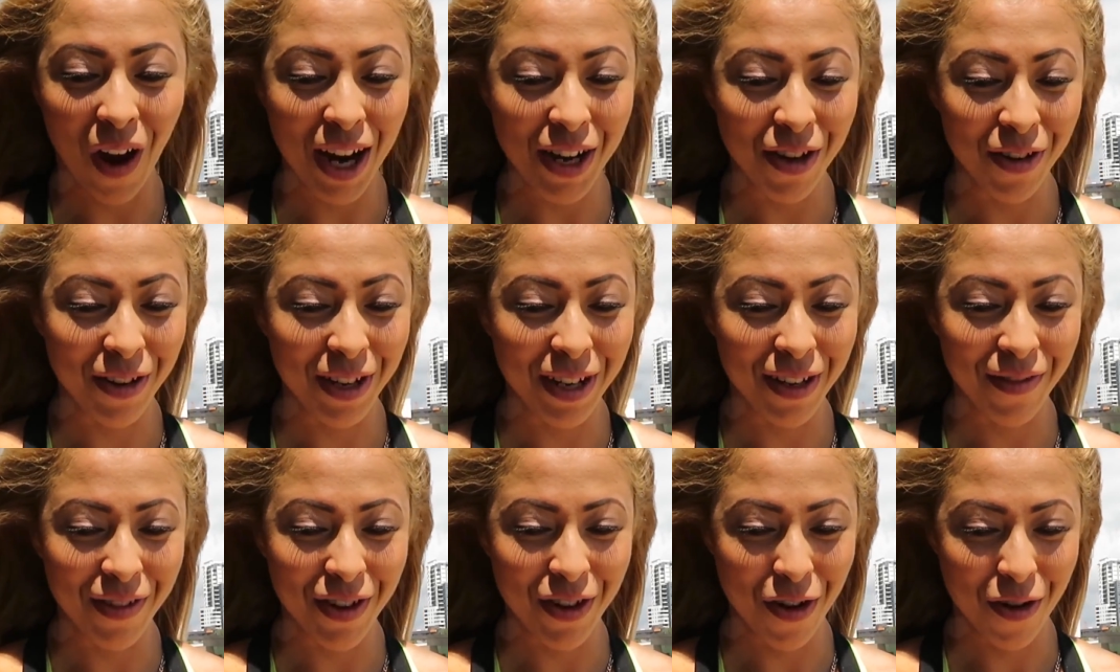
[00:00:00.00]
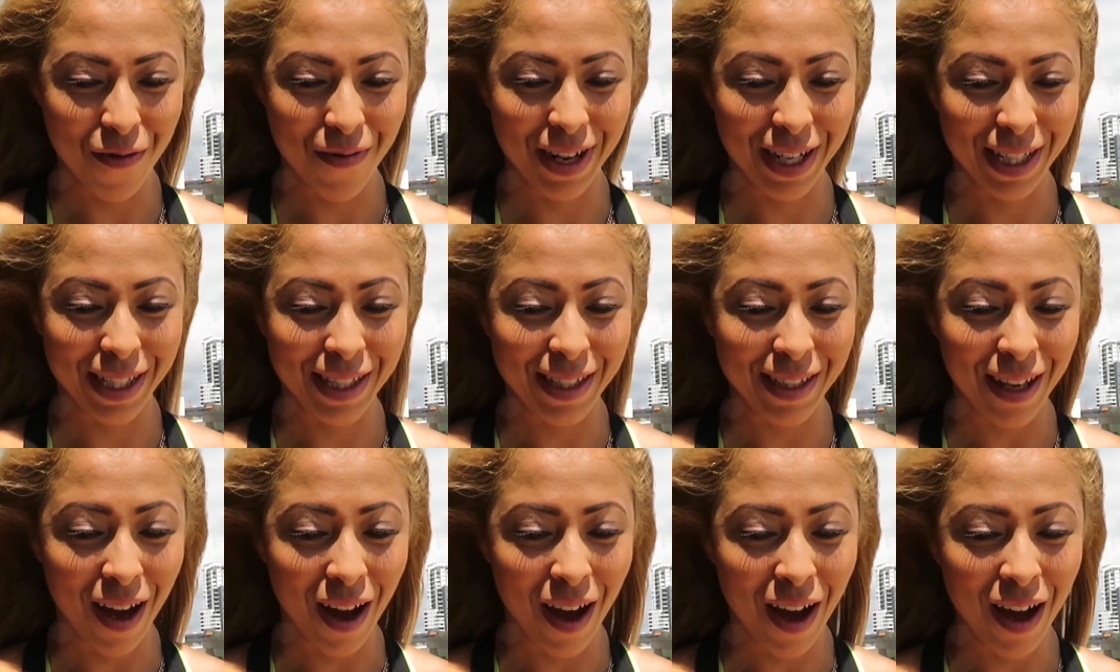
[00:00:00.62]
I don't even know where to
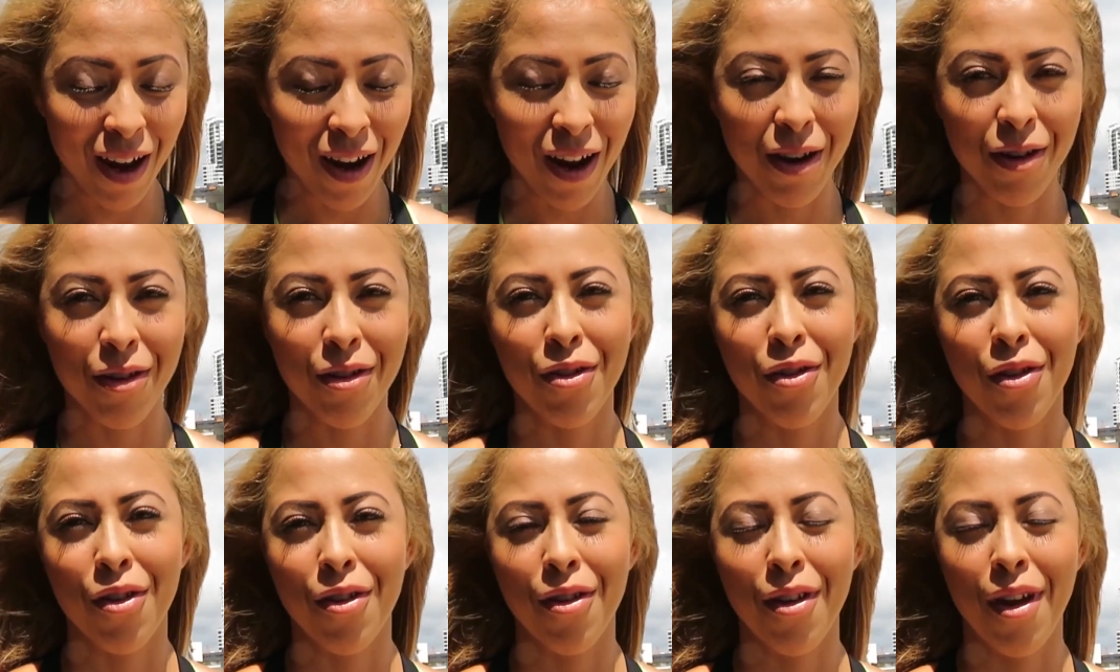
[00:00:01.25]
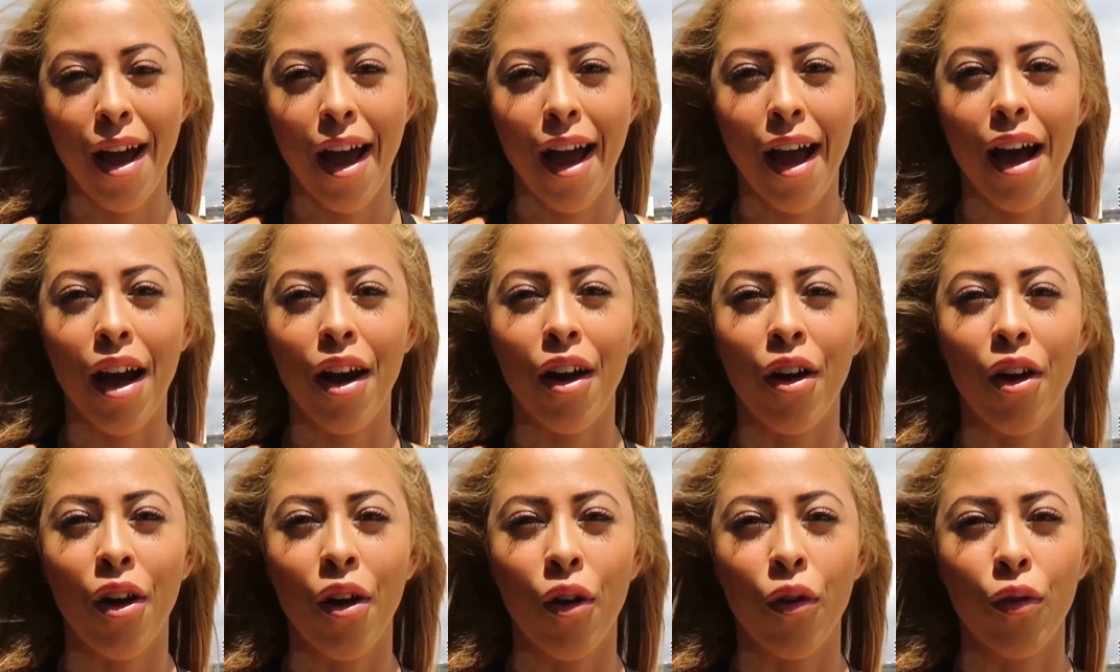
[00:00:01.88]
start. I don't know
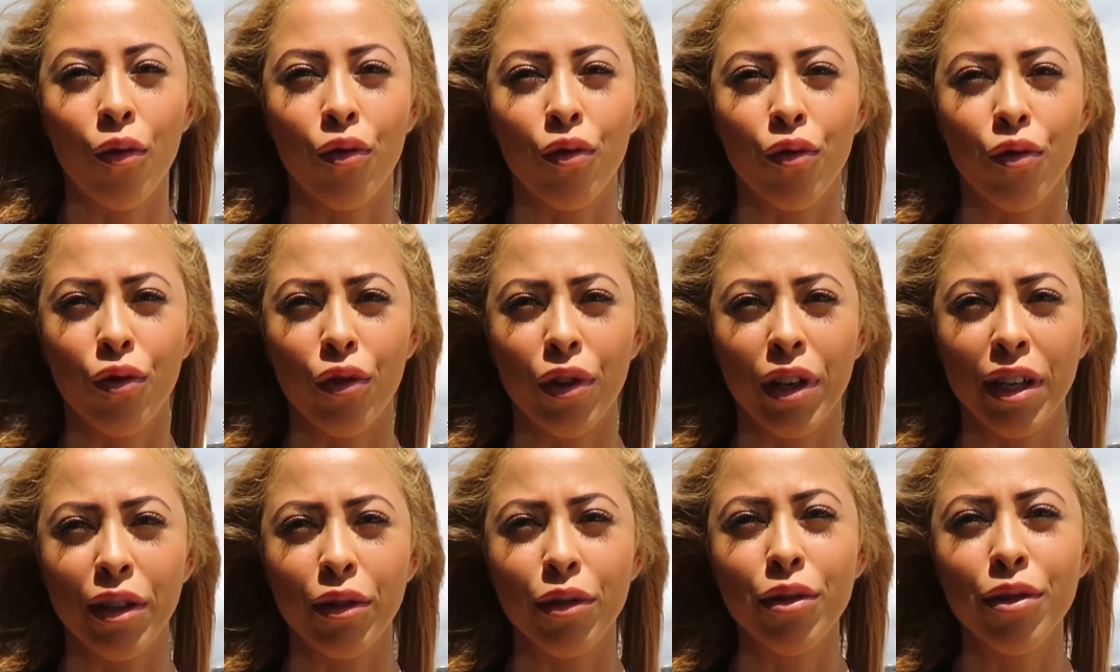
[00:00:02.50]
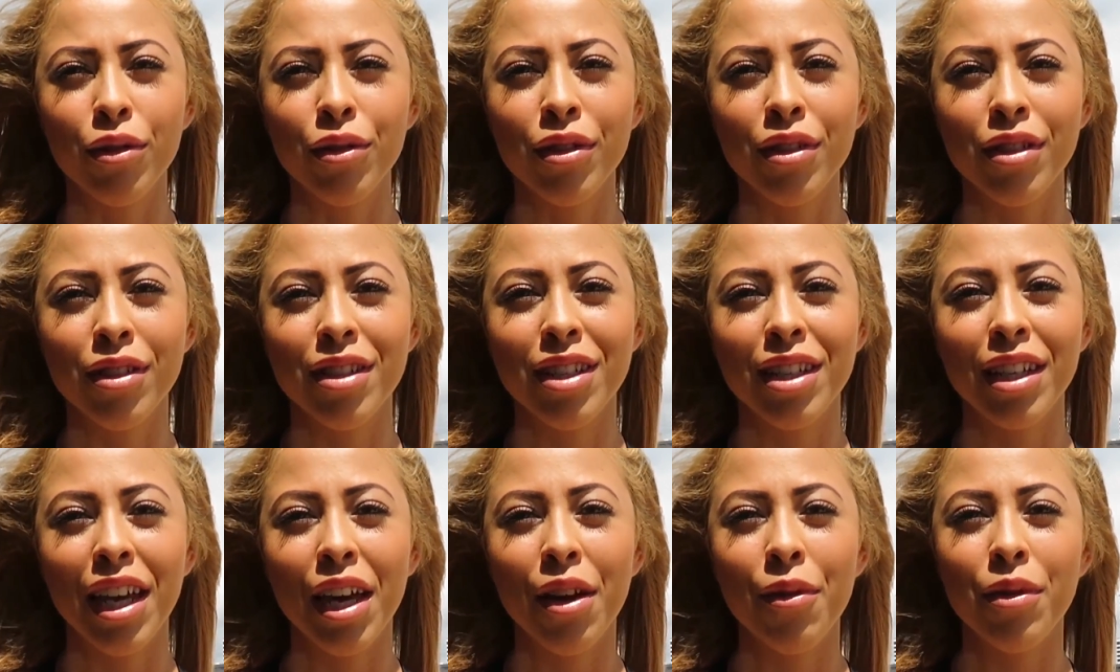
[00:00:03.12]
how real
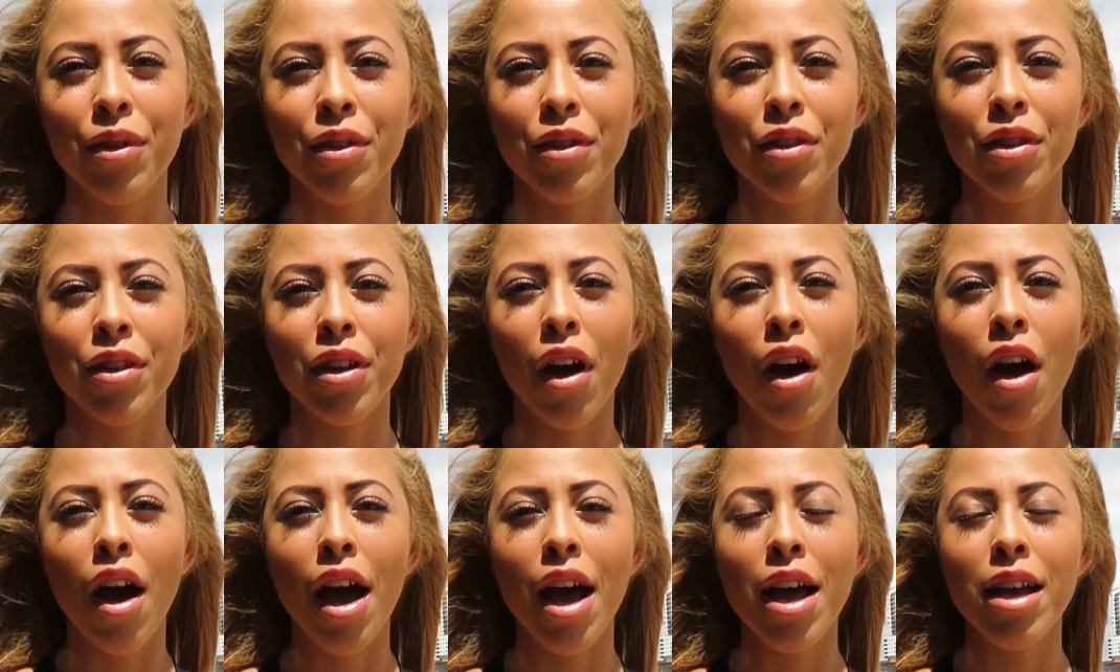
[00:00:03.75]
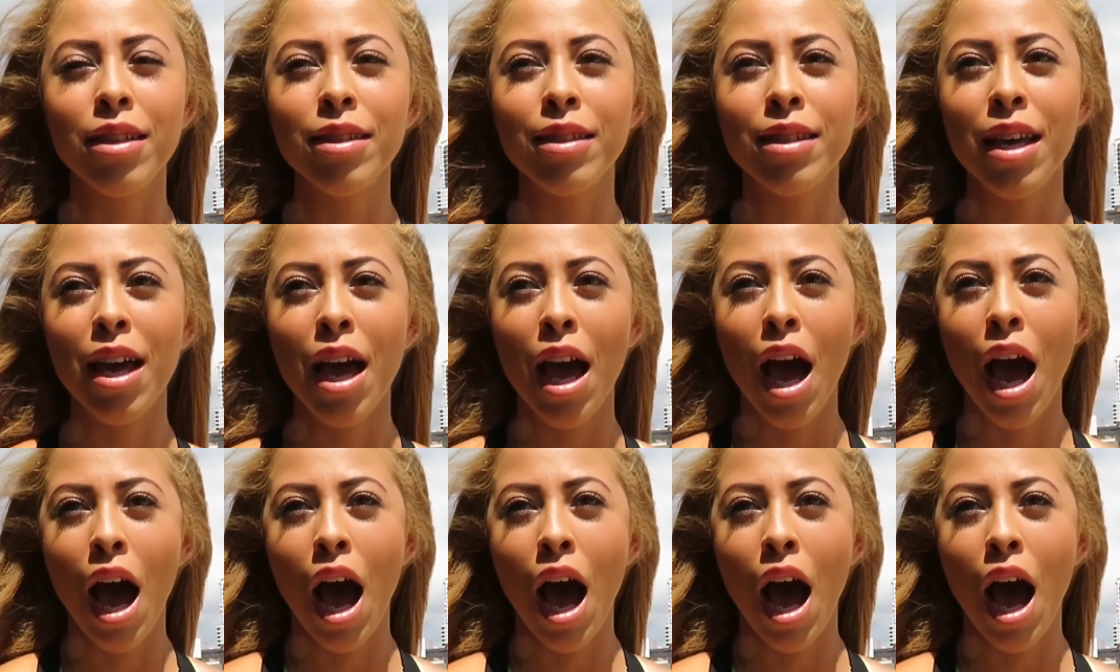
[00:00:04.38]
to get with you guys.